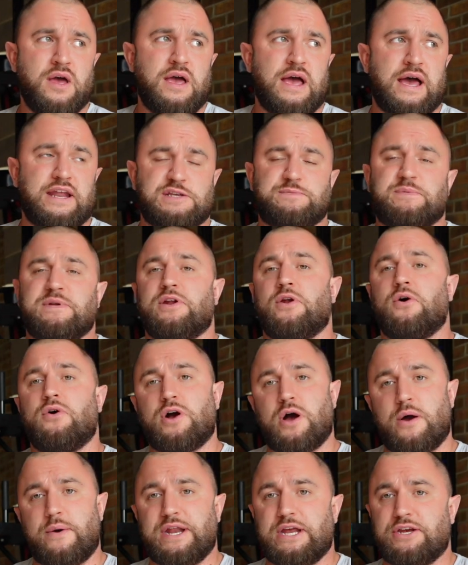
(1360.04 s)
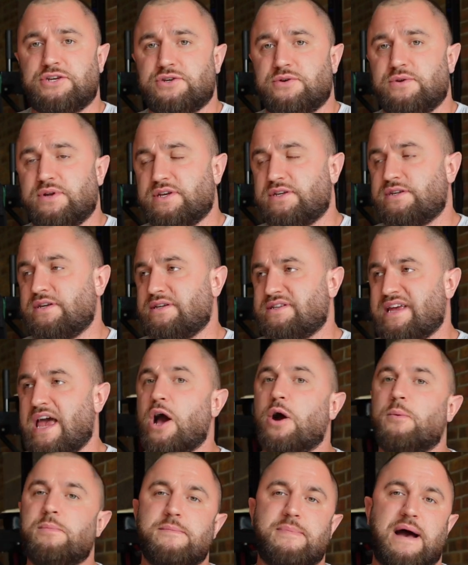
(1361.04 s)
and it's been an ongoing issue, and it's
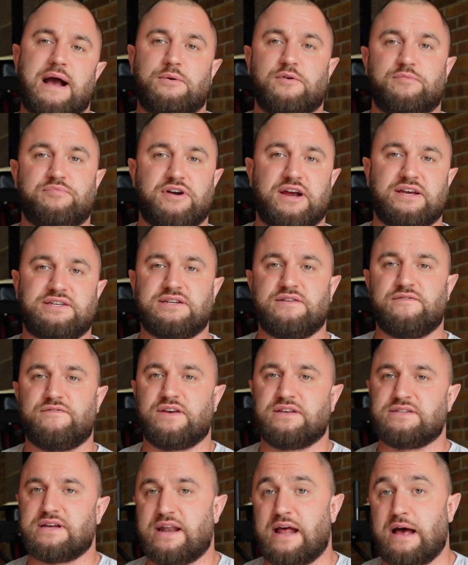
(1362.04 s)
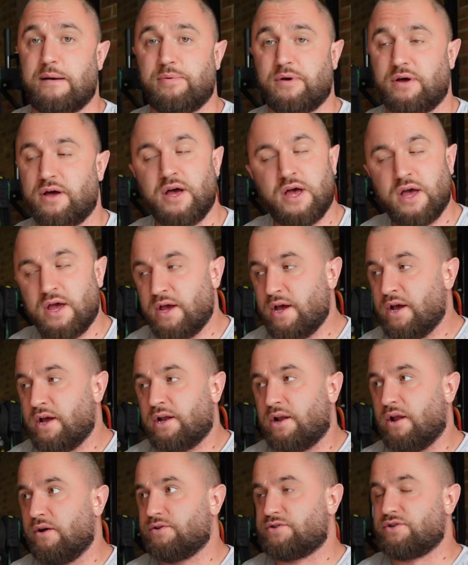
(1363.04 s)
held me back with pressing and things like that. But
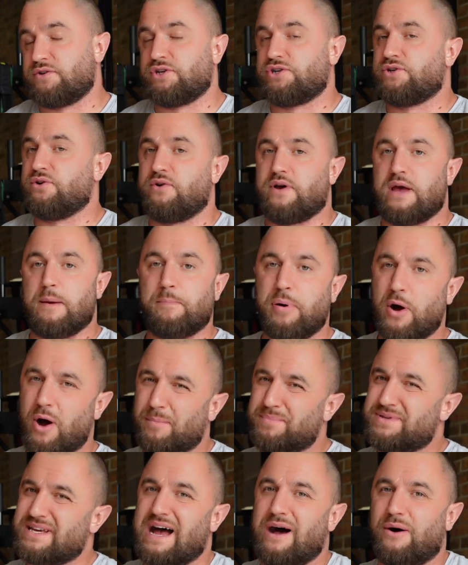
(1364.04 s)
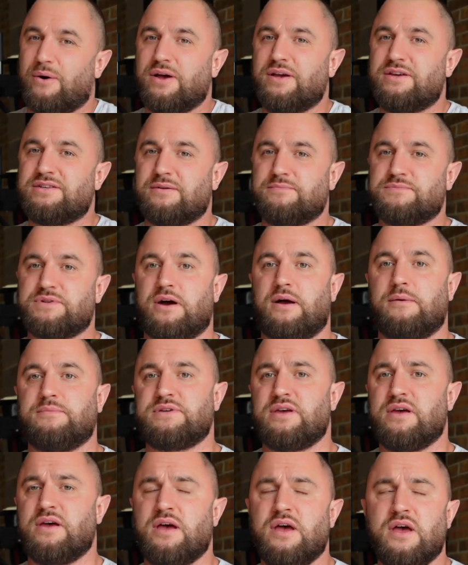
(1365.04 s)
long story short, it pops out sometimes.
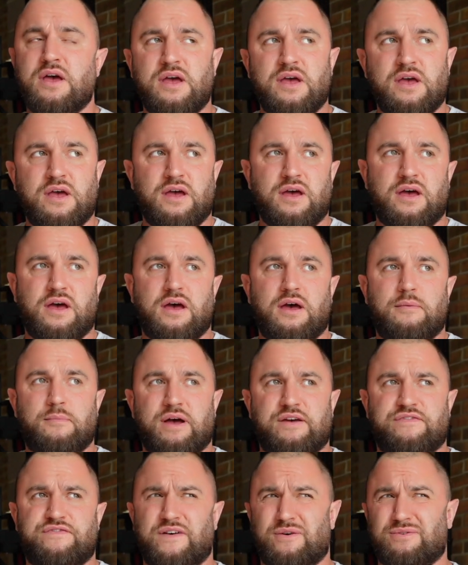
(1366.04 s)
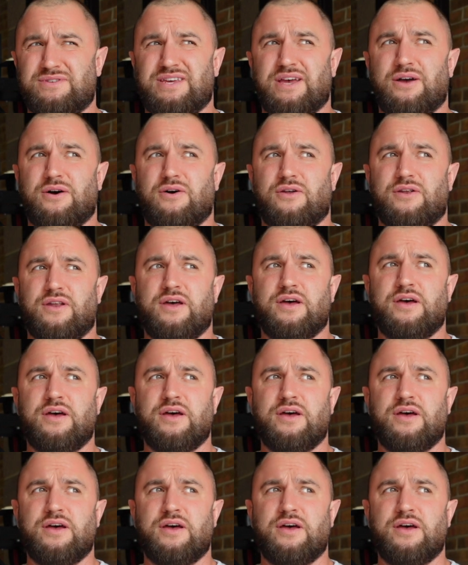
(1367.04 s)
I felt it on